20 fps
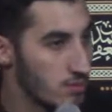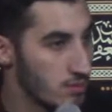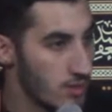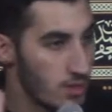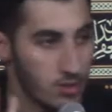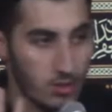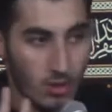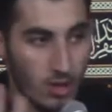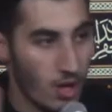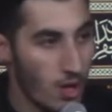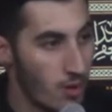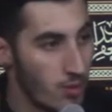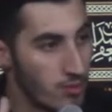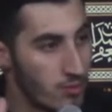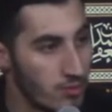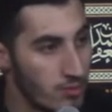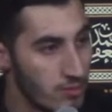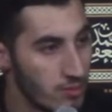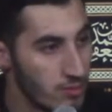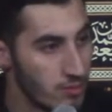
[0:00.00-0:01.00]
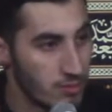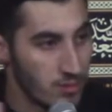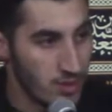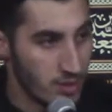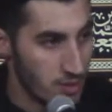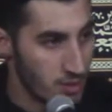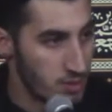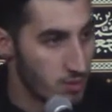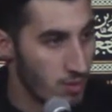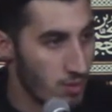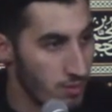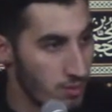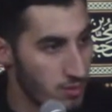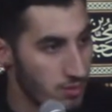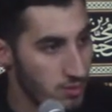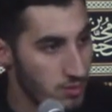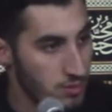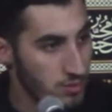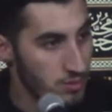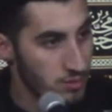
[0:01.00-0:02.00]
That's all I own in this world.
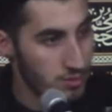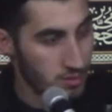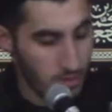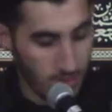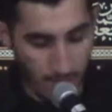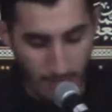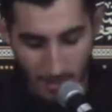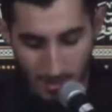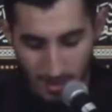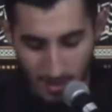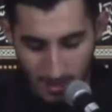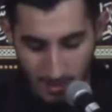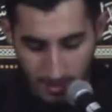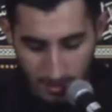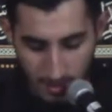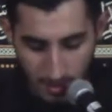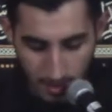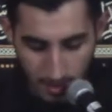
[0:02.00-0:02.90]
Muhammad